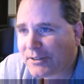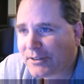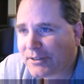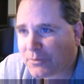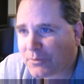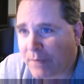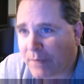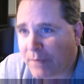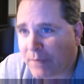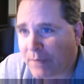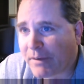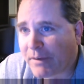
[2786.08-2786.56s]

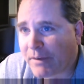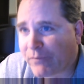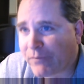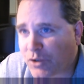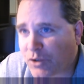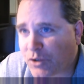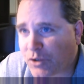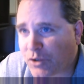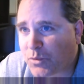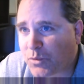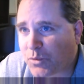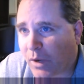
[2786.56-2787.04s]
when my
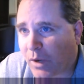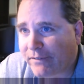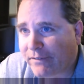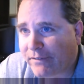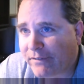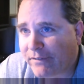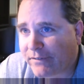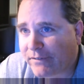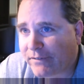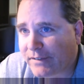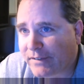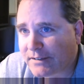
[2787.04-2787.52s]
first wife
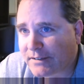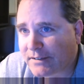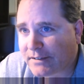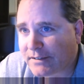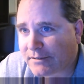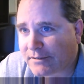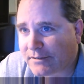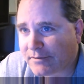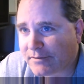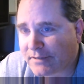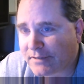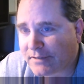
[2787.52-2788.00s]

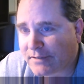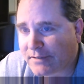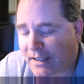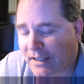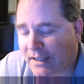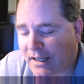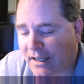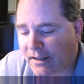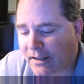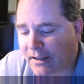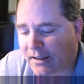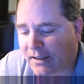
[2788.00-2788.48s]

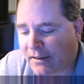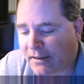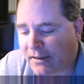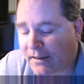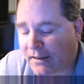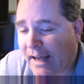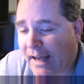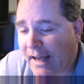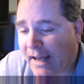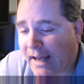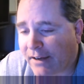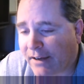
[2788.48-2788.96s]
uh,
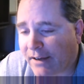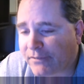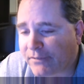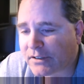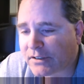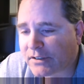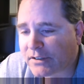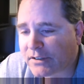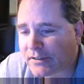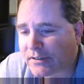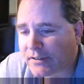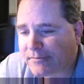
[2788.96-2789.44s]
left,
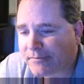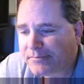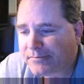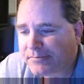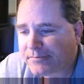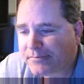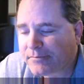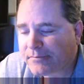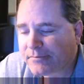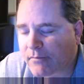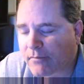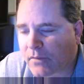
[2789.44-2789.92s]

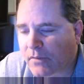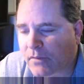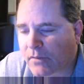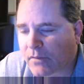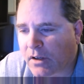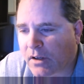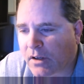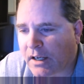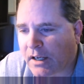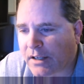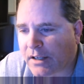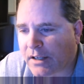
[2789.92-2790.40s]

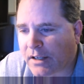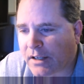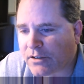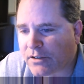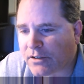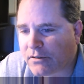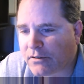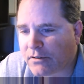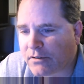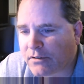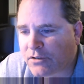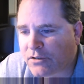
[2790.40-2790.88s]

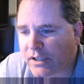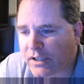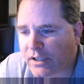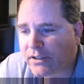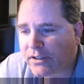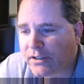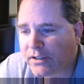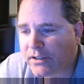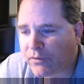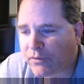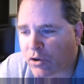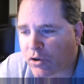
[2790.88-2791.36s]
uh, she
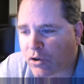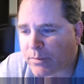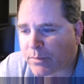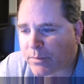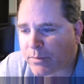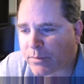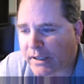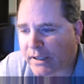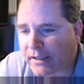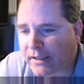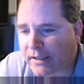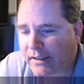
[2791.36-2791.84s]
didn't divorce
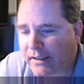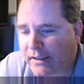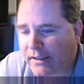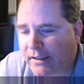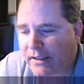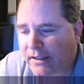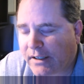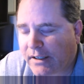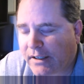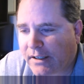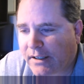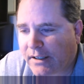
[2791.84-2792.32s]
me
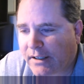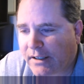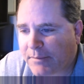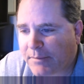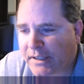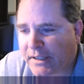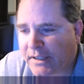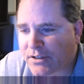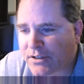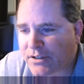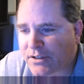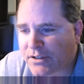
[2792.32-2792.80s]

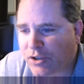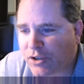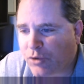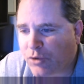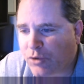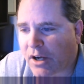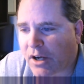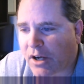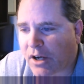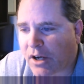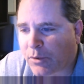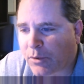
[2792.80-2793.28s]
because
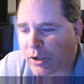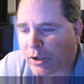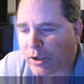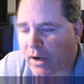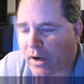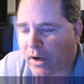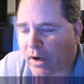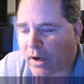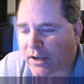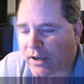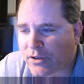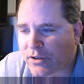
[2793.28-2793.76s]
Utah
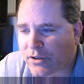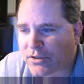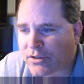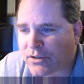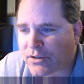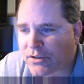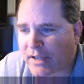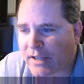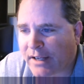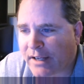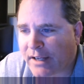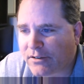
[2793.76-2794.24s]
requires
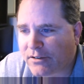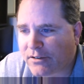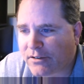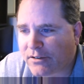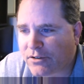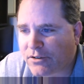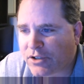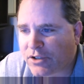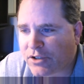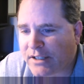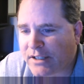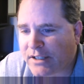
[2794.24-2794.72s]
that
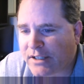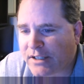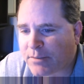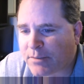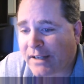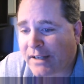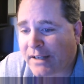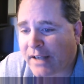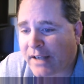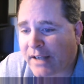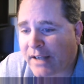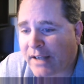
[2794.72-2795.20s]
she
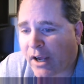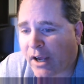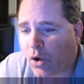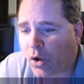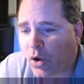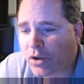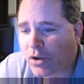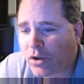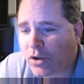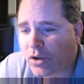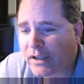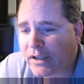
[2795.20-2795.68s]
spend a
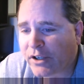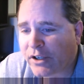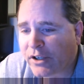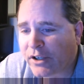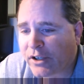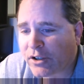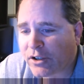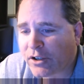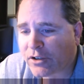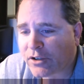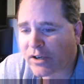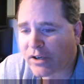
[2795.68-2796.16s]
whole
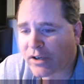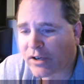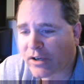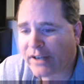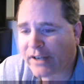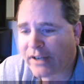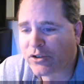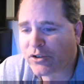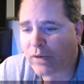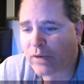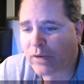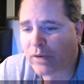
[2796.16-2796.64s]
year
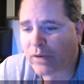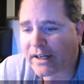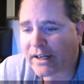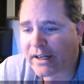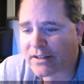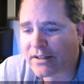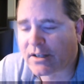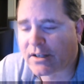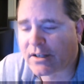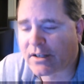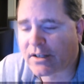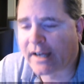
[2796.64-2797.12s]
trying to
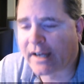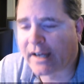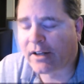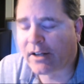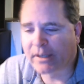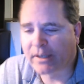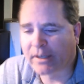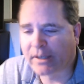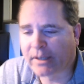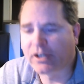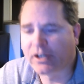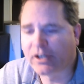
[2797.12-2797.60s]
reconcile
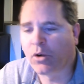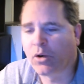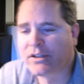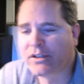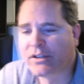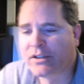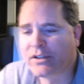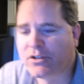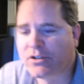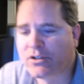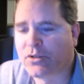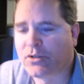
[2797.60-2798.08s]
by
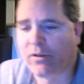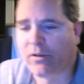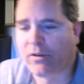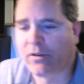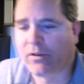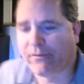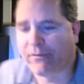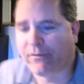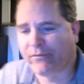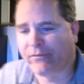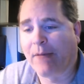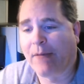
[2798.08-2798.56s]
going
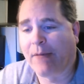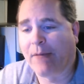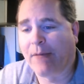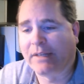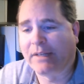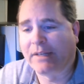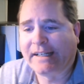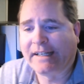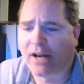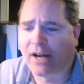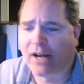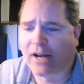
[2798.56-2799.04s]
to
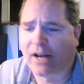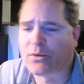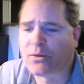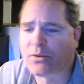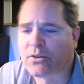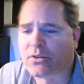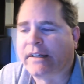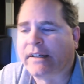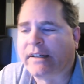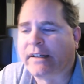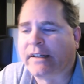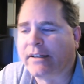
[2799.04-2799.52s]
family
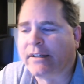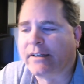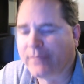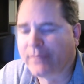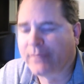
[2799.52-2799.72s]
counseling.